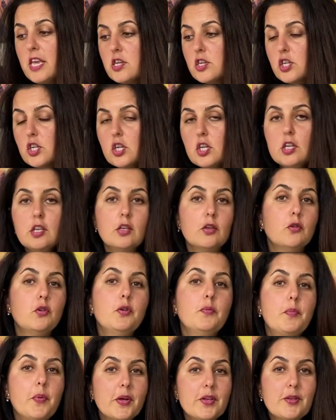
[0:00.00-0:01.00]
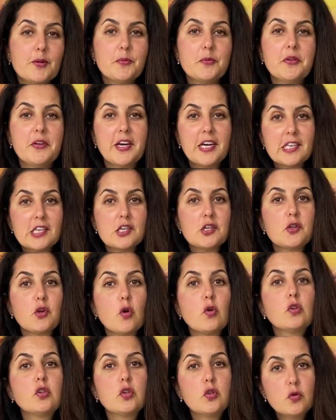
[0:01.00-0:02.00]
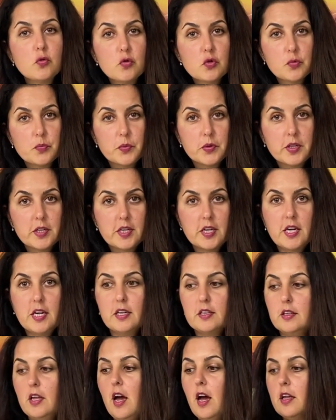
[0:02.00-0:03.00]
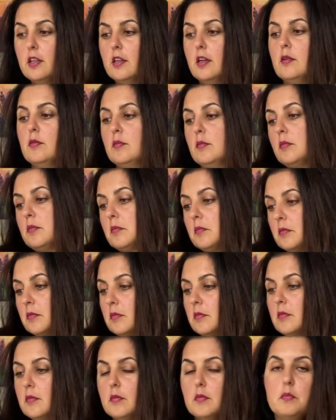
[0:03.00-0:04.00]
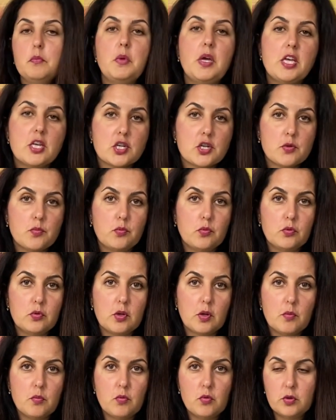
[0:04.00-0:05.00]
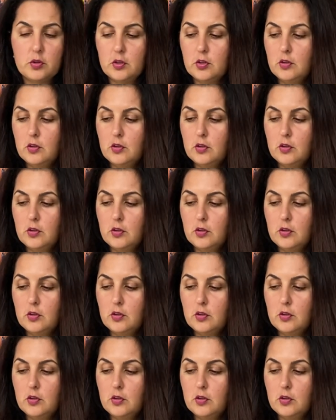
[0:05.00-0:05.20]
and so you can expect they will not work as well, just because the quality is not there.